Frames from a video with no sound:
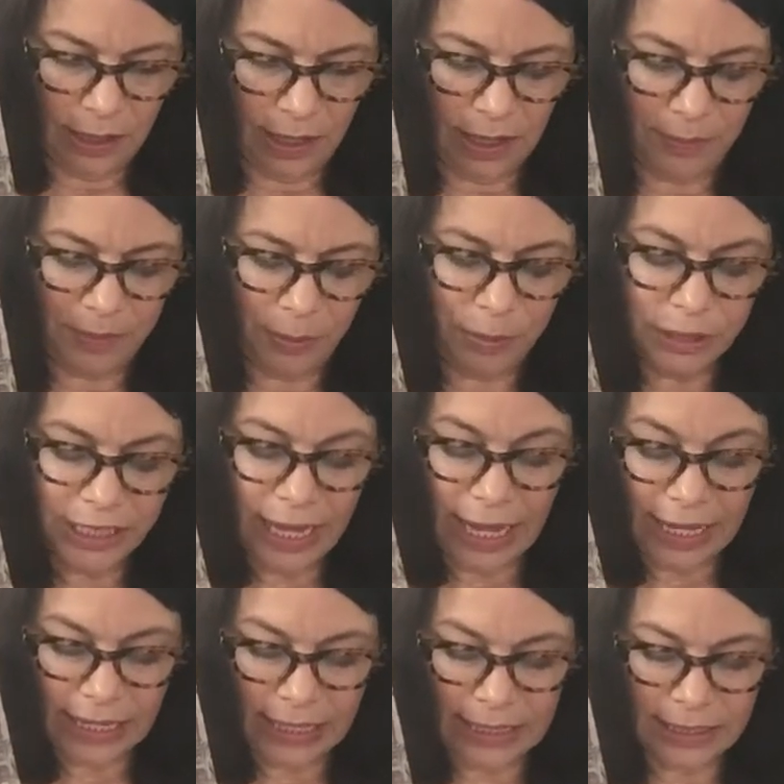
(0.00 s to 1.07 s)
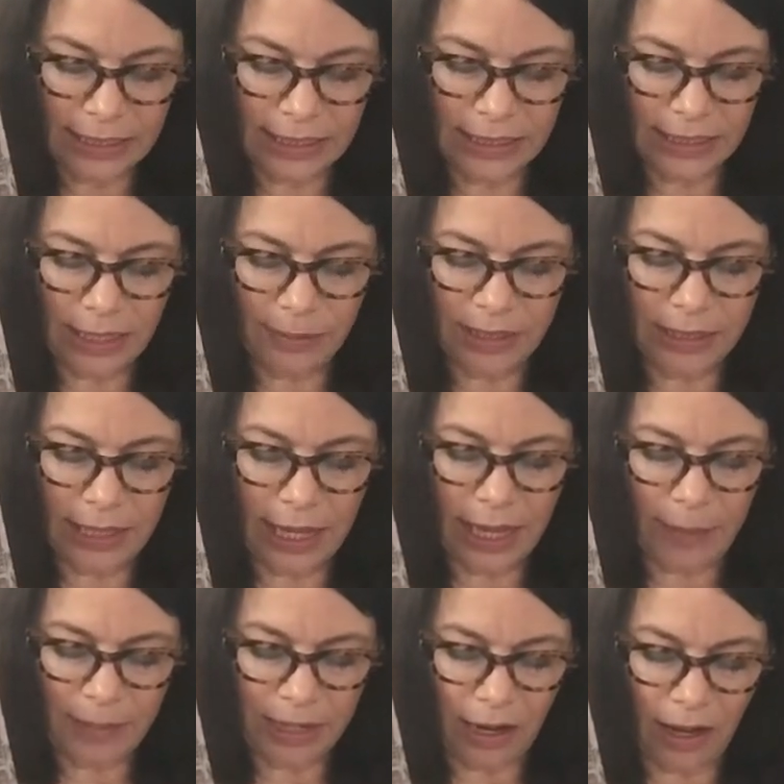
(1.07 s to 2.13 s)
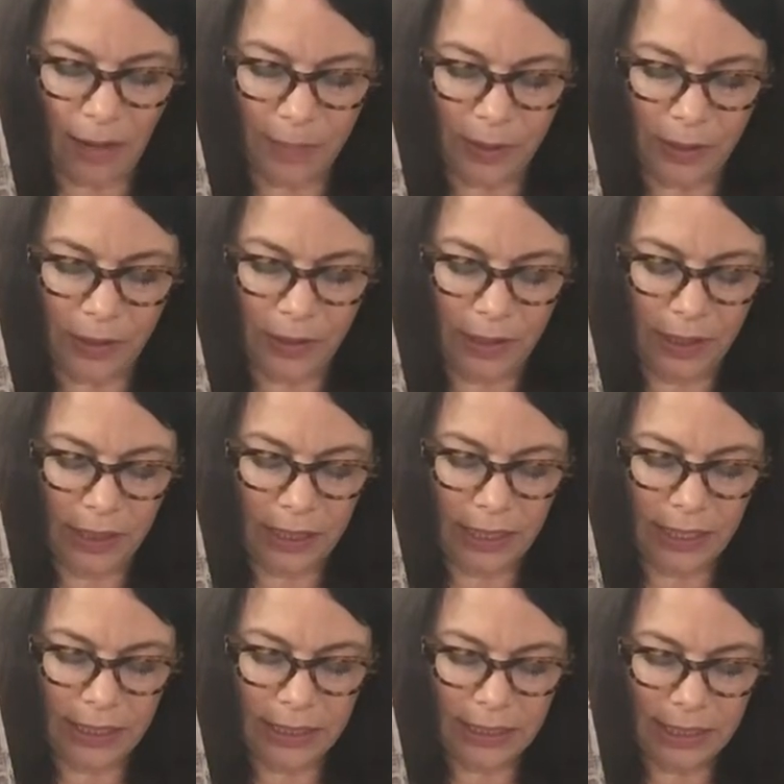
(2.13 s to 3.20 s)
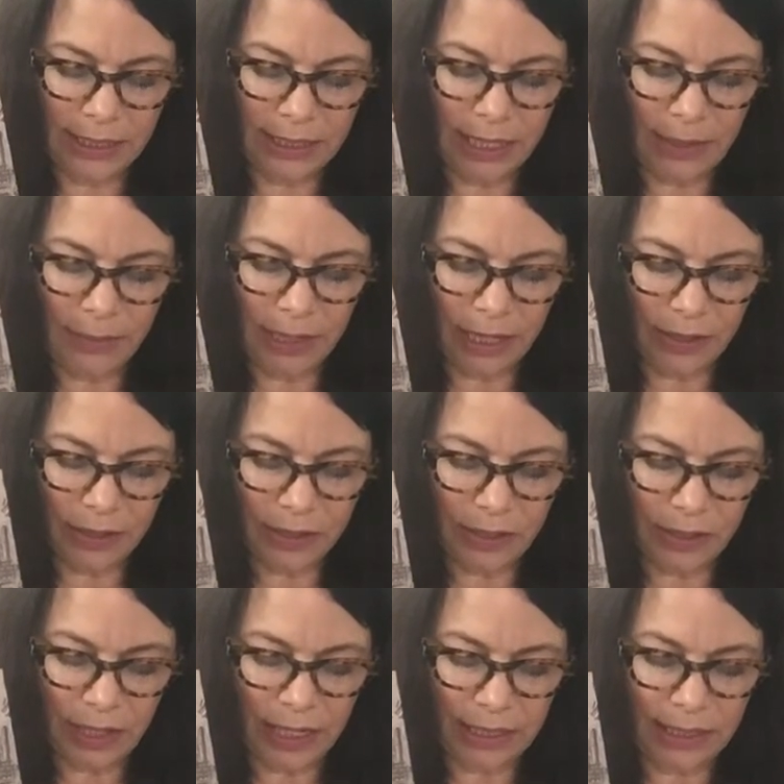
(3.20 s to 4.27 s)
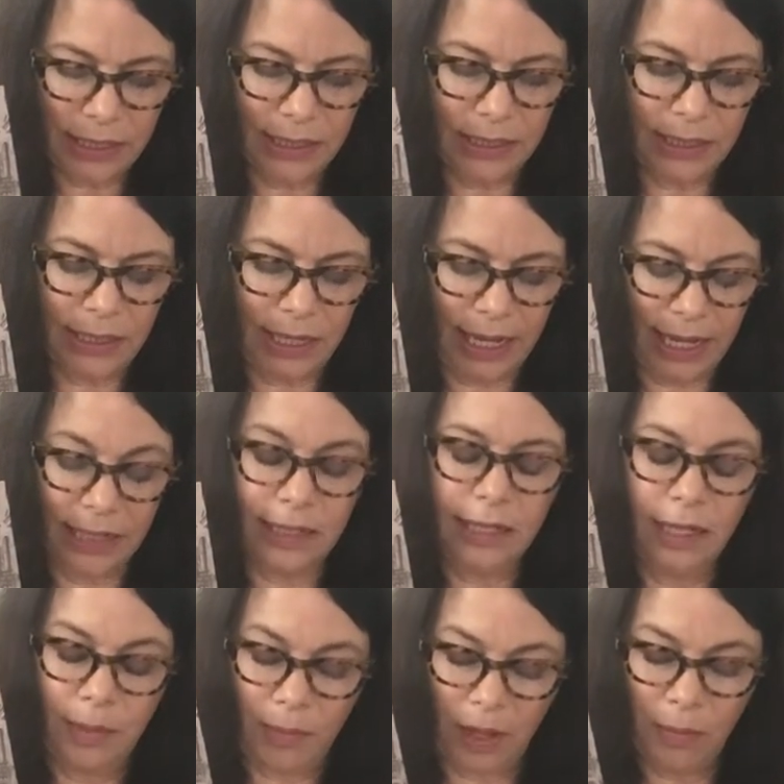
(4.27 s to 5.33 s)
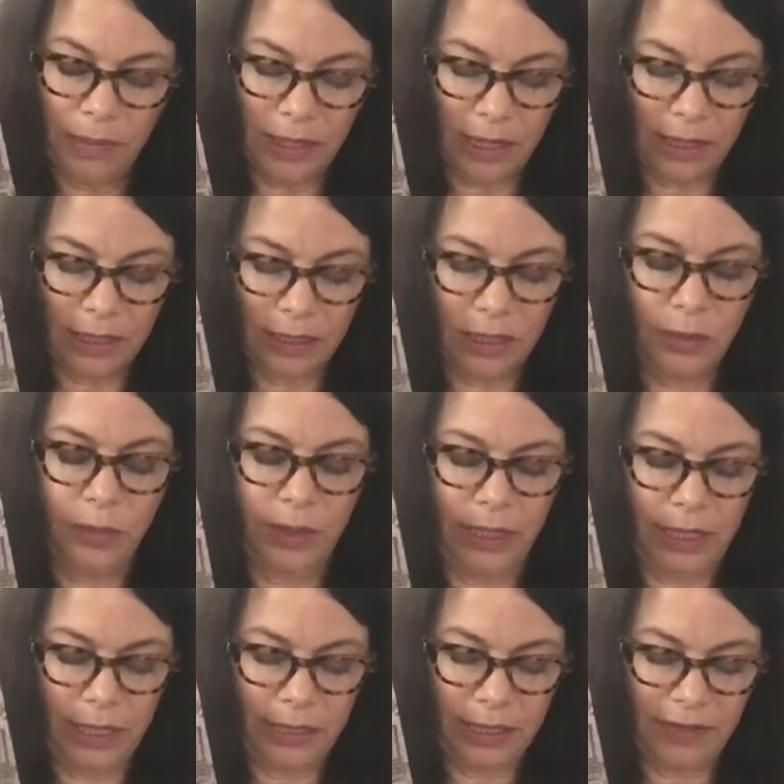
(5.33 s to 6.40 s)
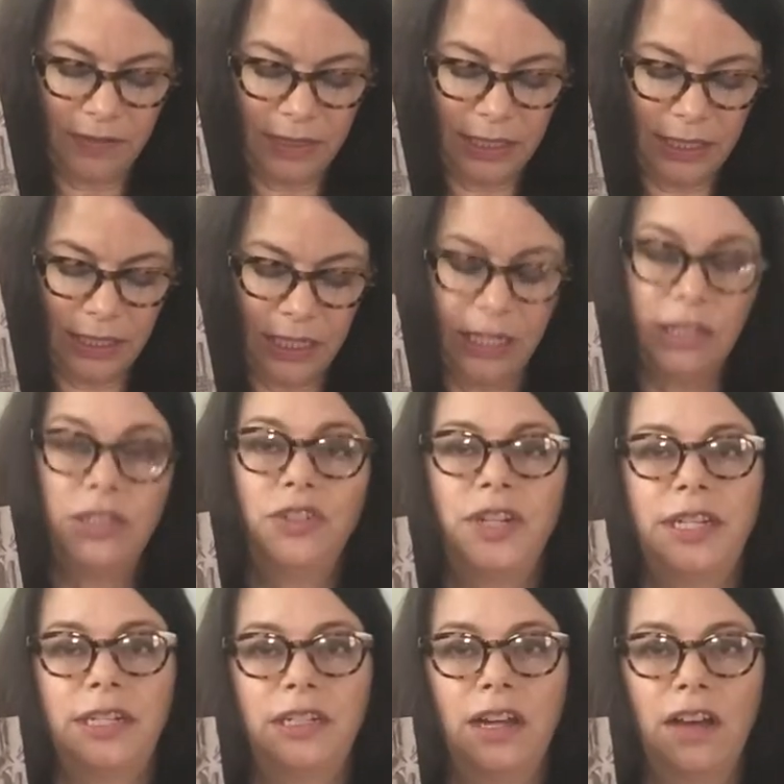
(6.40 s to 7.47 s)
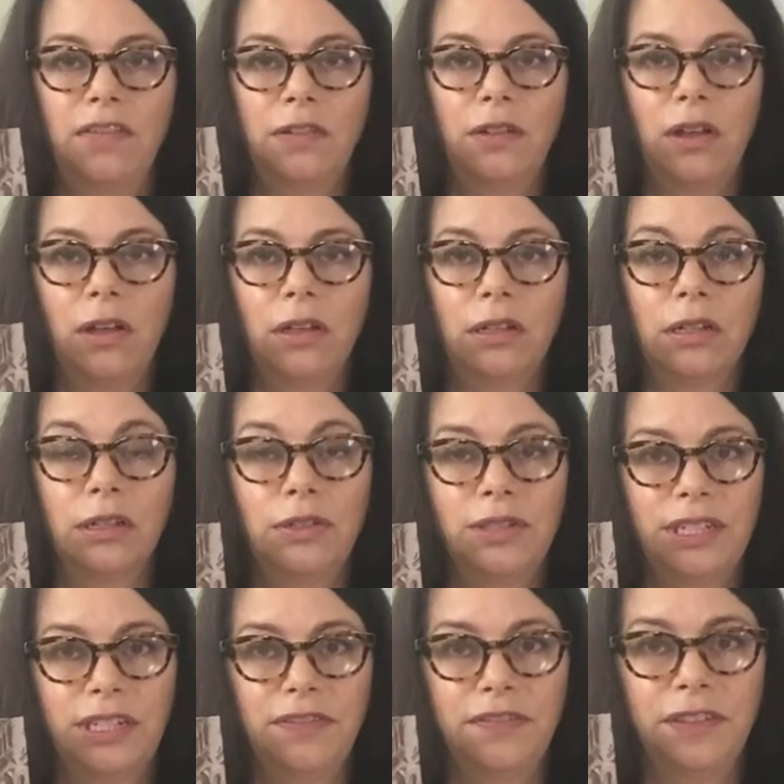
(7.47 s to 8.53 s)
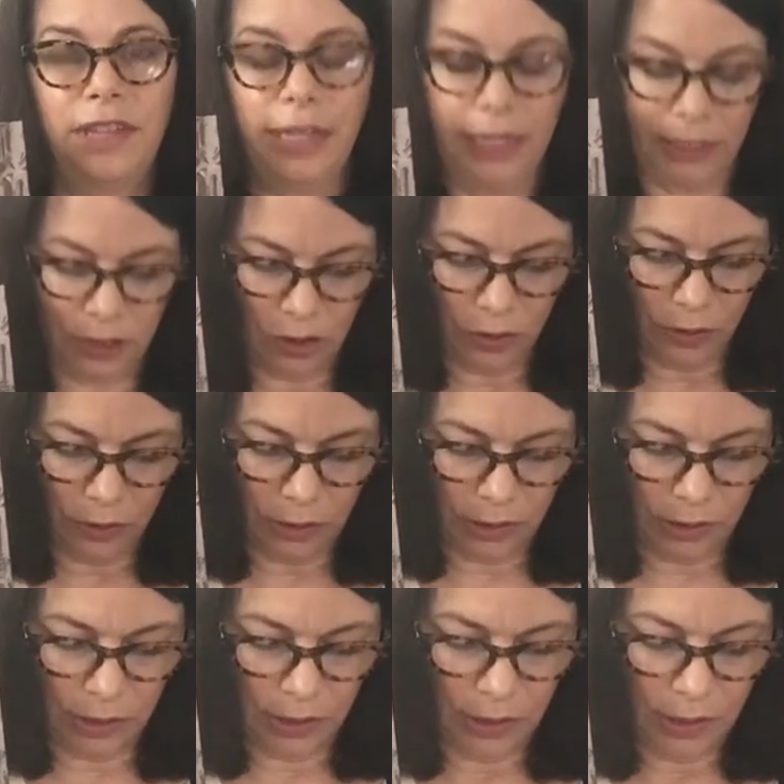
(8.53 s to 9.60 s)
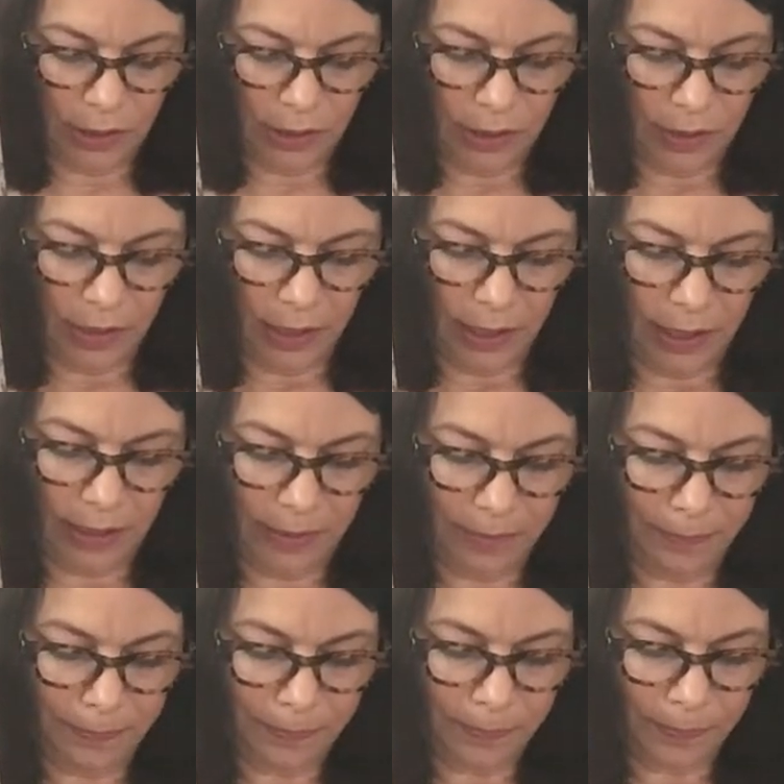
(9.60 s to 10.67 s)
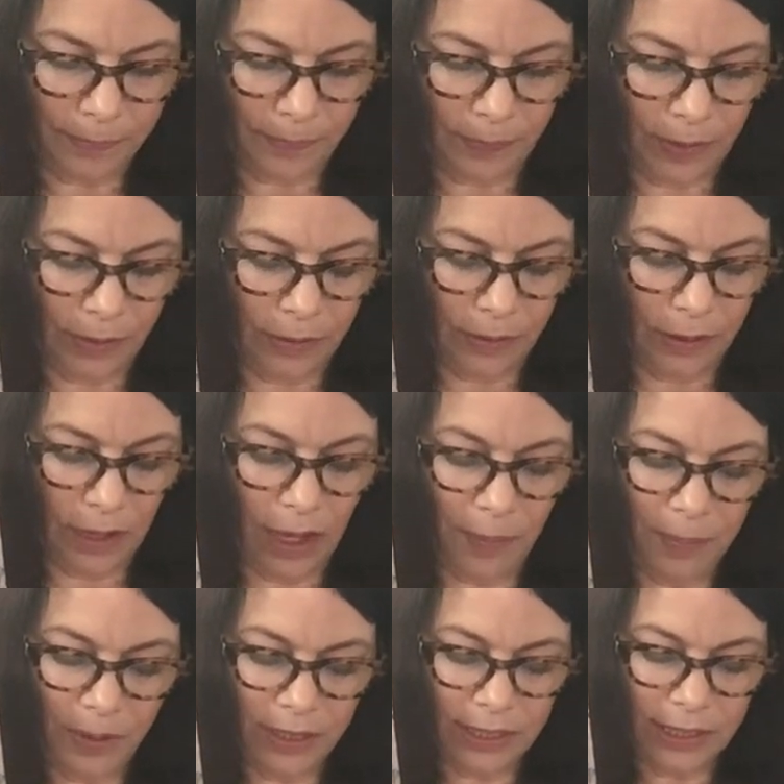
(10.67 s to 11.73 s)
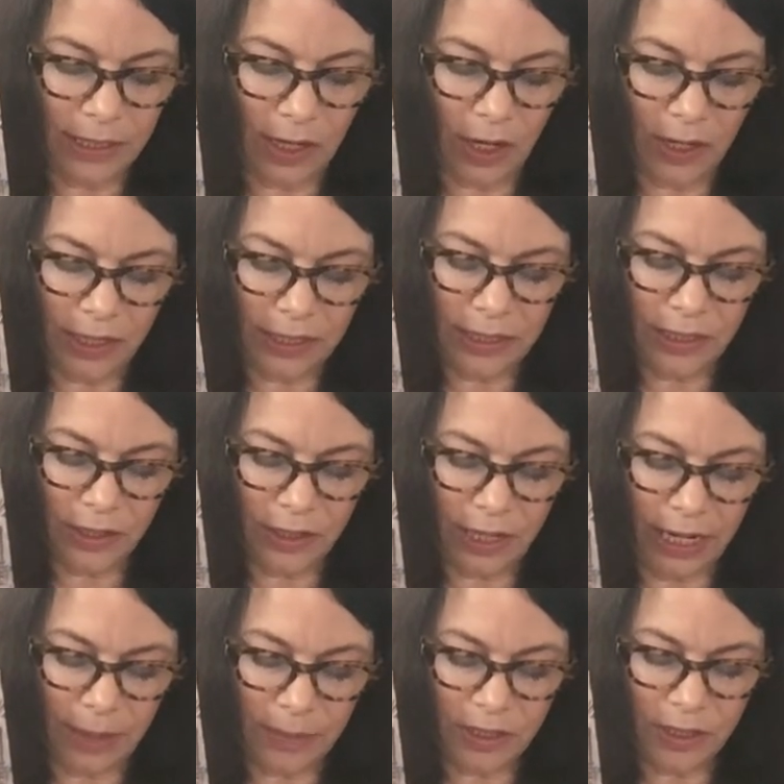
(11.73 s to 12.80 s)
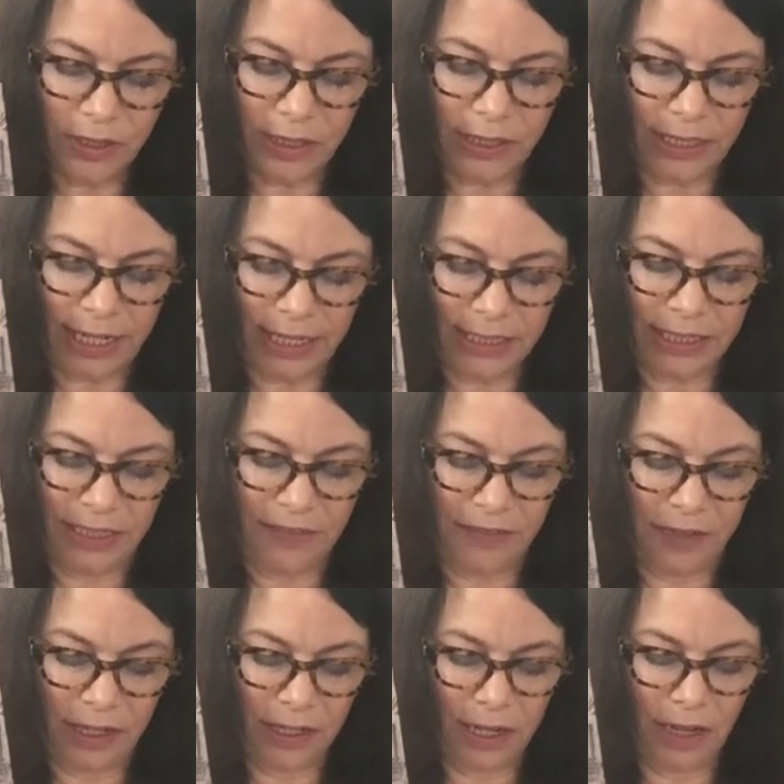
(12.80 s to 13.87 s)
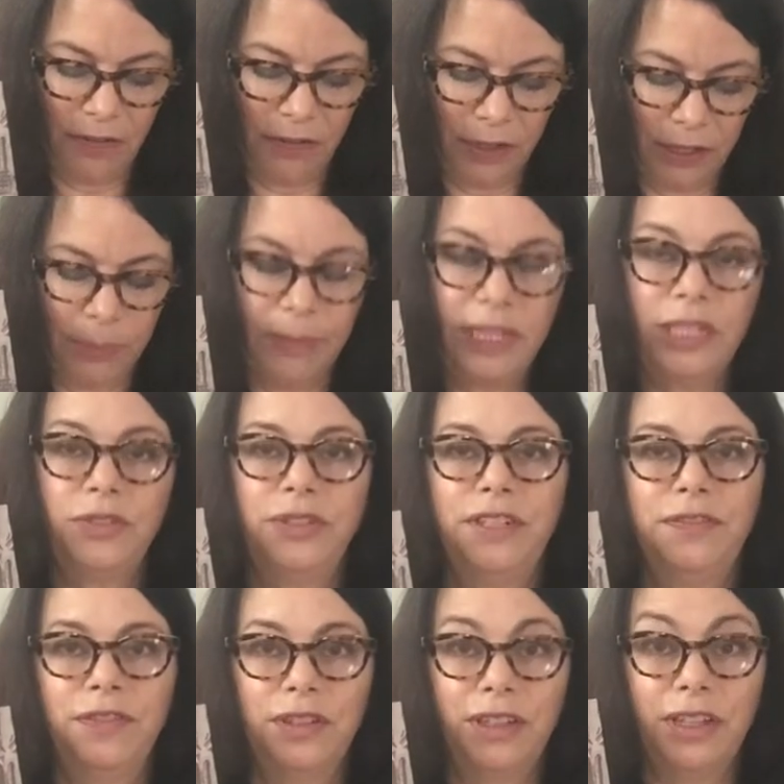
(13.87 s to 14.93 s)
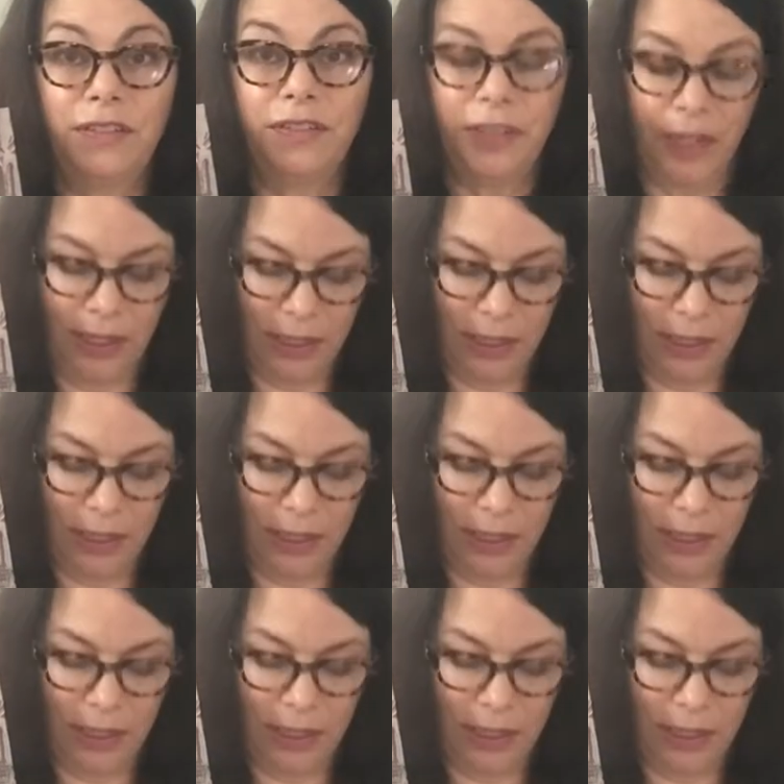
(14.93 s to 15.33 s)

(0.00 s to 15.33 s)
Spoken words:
The protagonist, his name is Emmett Hopper. He's the same character as Paul Madonna's 2017 illustrated novel called Close Enough for the Angels. Hopper is an artist turned amateur detective uncovering a mystery full of